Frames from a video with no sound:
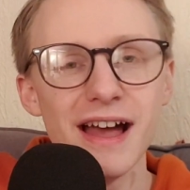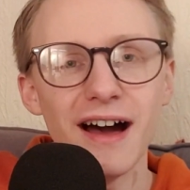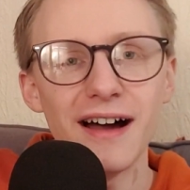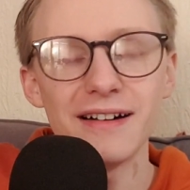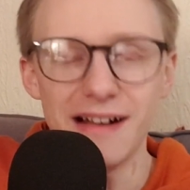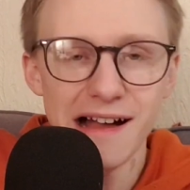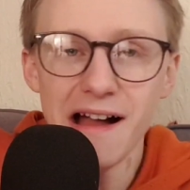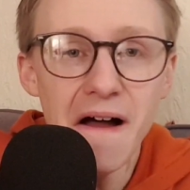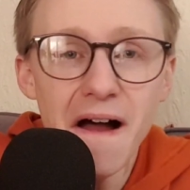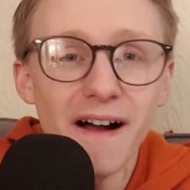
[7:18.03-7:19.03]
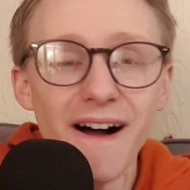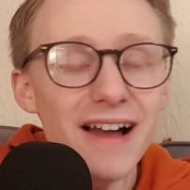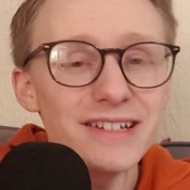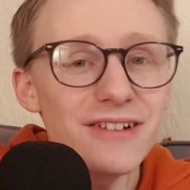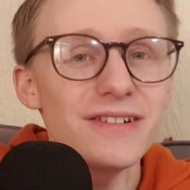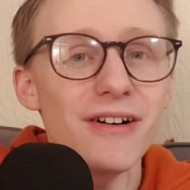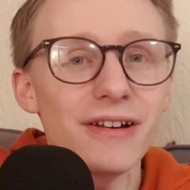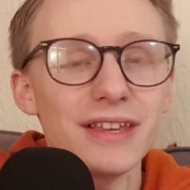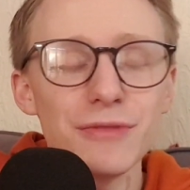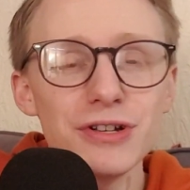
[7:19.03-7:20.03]
I don't know. I
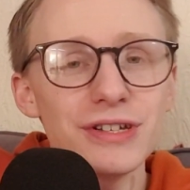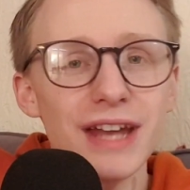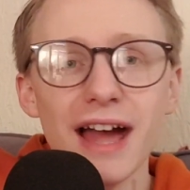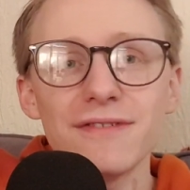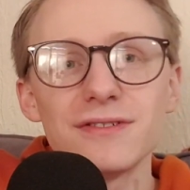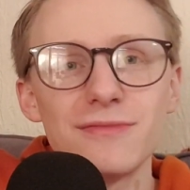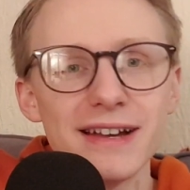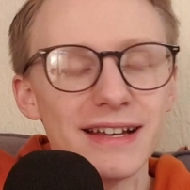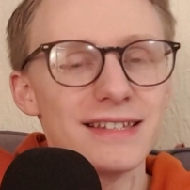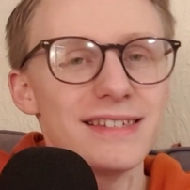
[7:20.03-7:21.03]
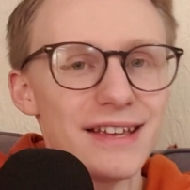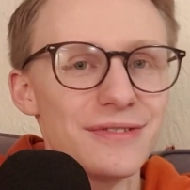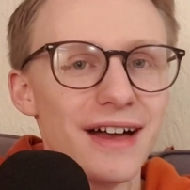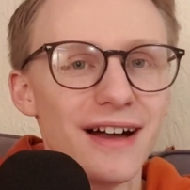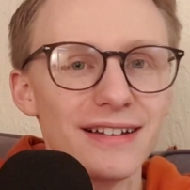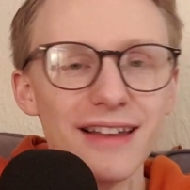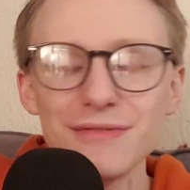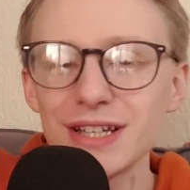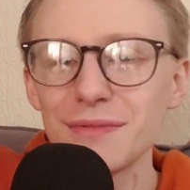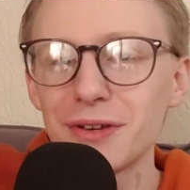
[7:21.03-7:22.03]
think we're just going to have to wait and see on that. I'd love
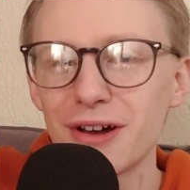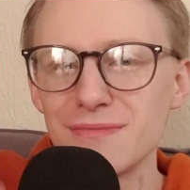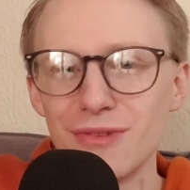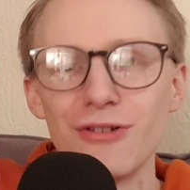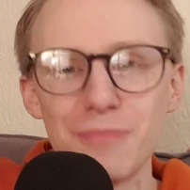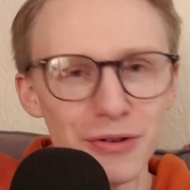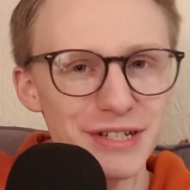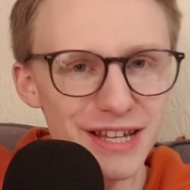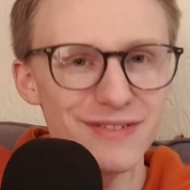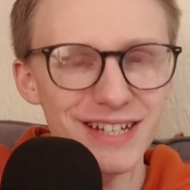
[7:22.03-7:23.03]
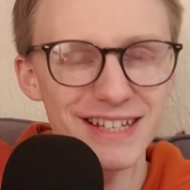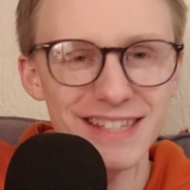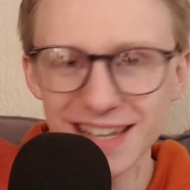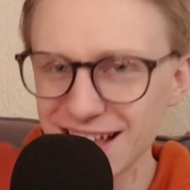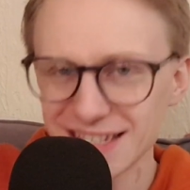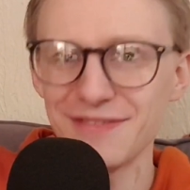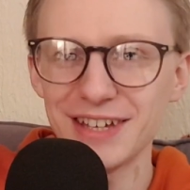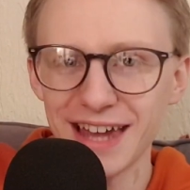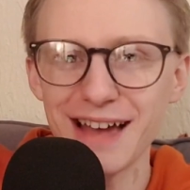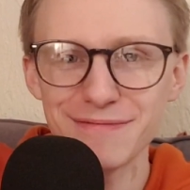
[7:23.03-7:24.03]
to give you guys more positivity and say, yeah, it's
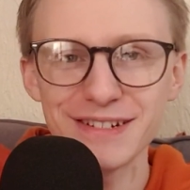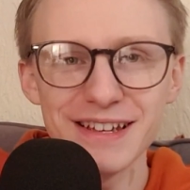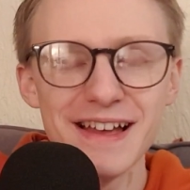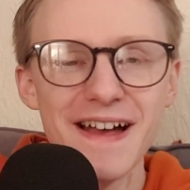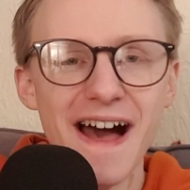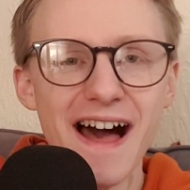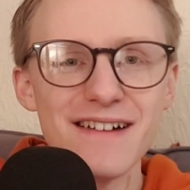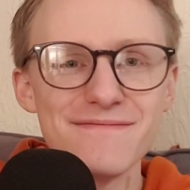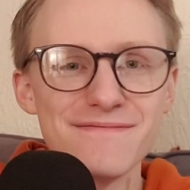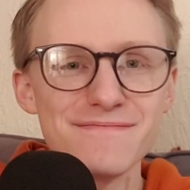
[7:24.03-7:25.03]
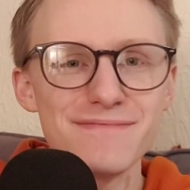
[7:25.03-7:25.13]
definitely going to happen.